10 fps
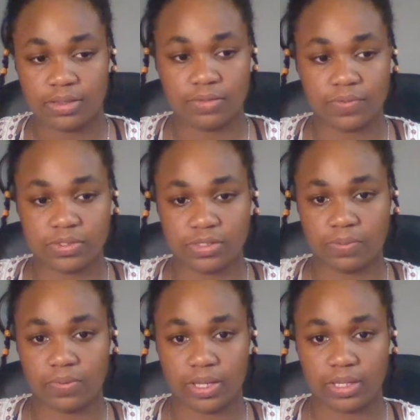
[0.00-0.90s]
then what's the
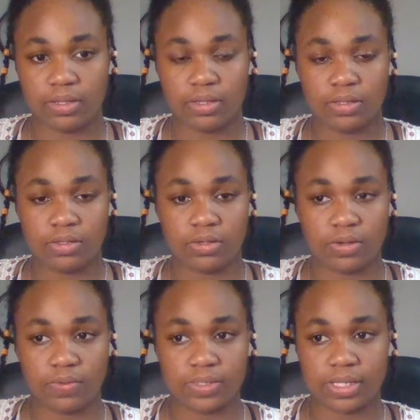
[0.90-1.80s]
point, you
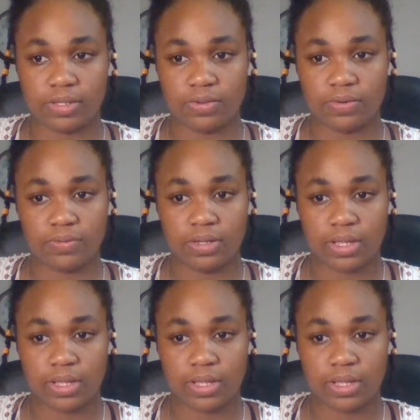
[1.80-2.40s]
know? It's like, you